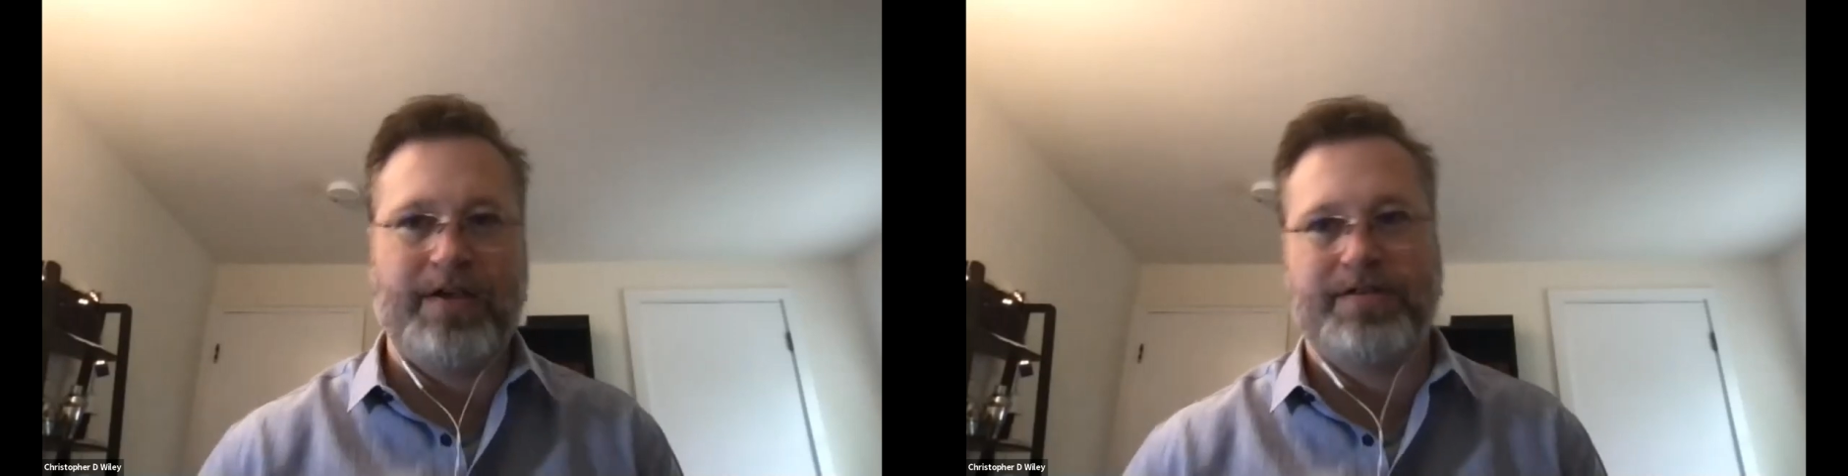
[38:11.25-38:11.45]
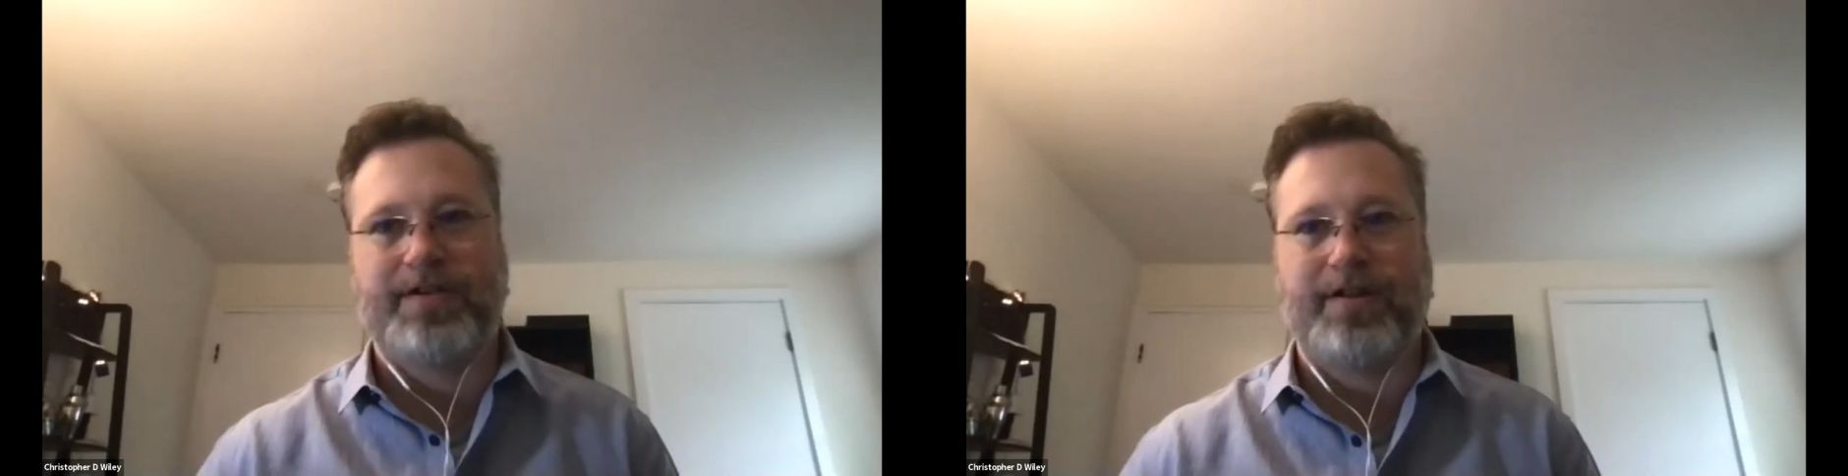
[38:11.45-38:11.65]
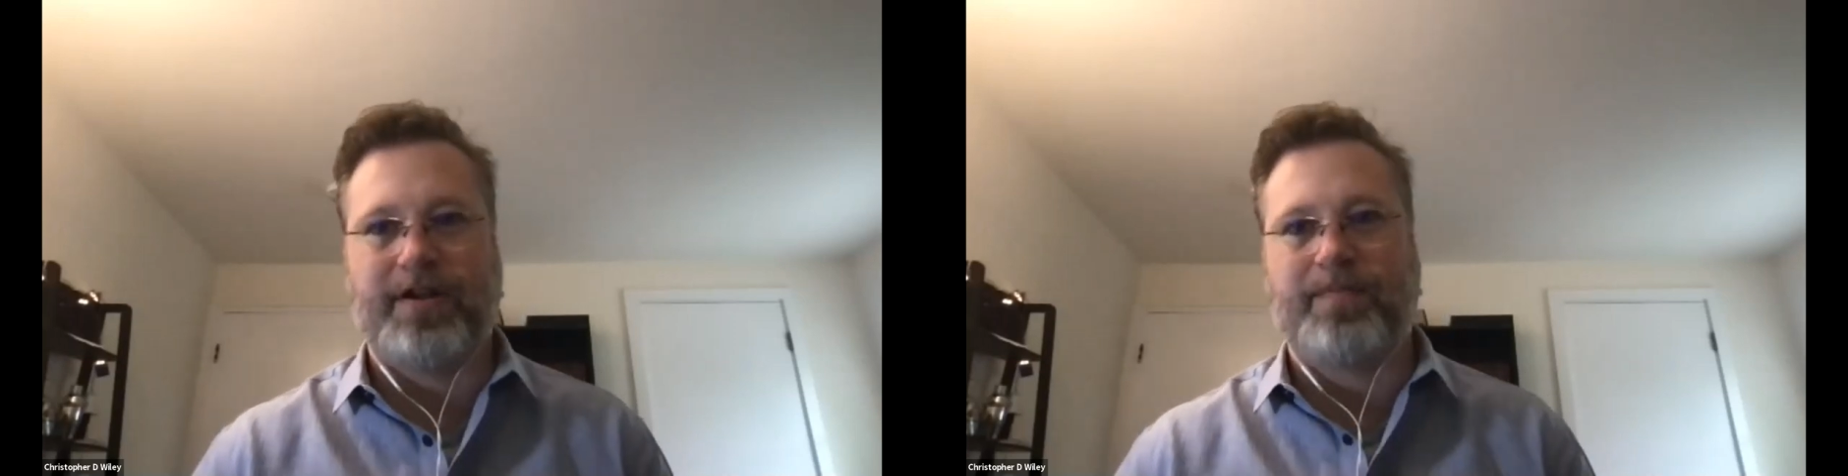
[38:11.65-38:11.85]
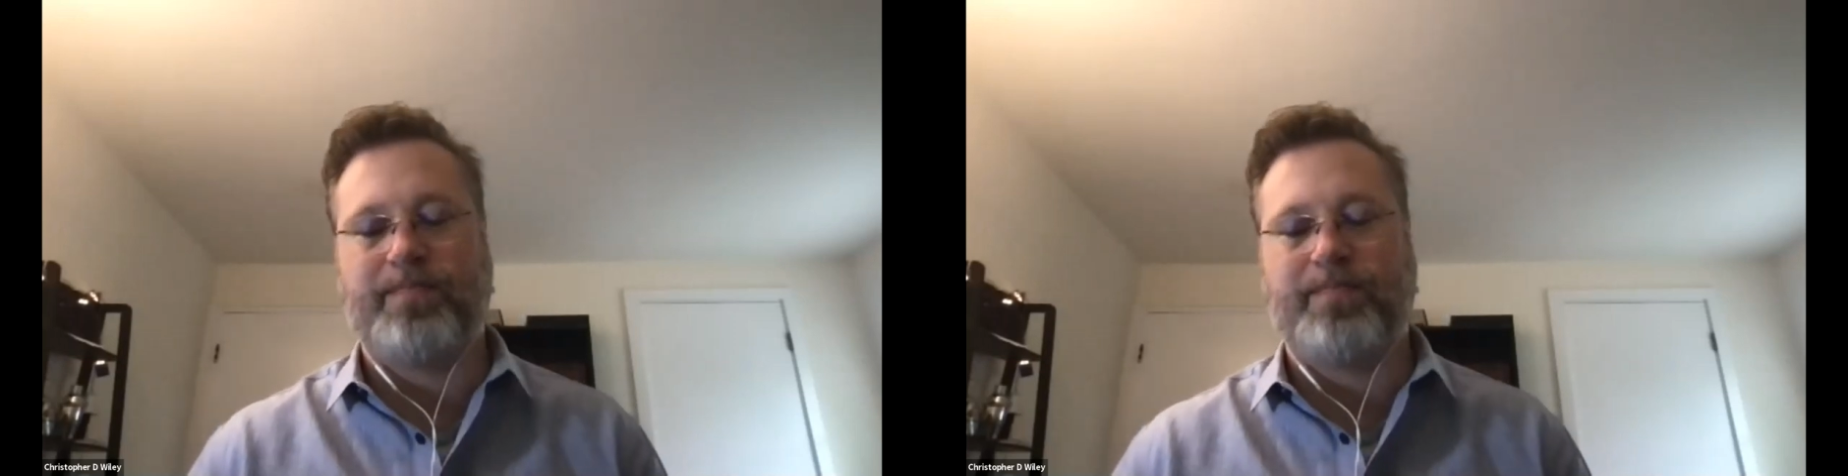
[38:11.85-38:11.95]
as a senolytic